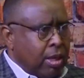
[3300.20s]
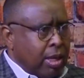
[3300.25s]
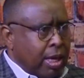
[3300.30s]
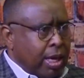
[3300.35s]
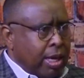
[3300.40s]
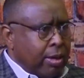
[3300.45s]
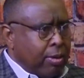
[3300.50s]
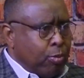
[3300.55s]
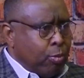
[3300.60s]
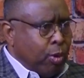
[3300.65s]

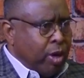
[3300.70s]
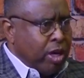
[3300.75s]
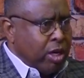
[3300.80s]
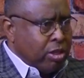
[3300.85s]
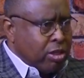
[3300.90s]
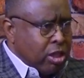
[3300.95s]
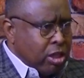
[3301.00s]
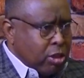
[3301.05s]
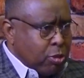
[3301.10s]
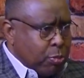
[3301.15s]
And what
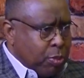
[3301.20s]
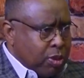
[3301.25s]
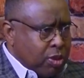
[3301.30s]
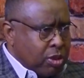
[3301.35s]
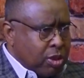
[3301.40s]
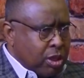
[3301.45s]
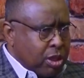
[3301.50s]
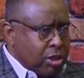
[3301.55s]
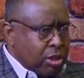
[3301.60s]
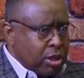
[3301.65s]
is his
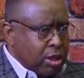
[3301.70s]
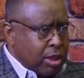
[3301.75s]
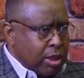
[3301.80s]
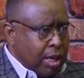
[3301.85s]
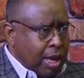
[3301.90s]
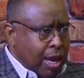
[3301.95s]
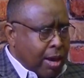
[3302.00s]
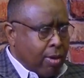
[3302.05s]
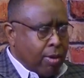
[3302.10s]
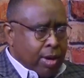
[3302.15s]
position
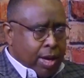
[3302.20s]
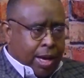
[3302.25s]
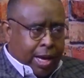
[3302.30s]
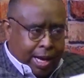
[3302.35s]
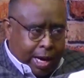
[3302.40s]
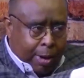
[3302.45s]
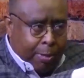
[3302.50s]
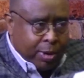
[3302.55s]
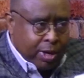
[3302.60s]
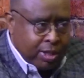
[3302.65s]
now? And
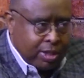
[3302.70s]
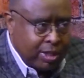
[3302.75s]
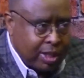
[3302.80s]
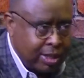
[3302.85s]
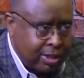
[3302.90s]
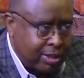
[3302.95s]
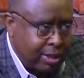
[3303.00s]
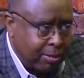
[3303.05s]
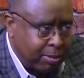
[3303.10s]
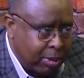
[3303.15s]
I want to say
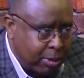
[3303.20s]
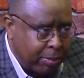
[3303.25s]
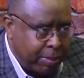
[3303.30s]
something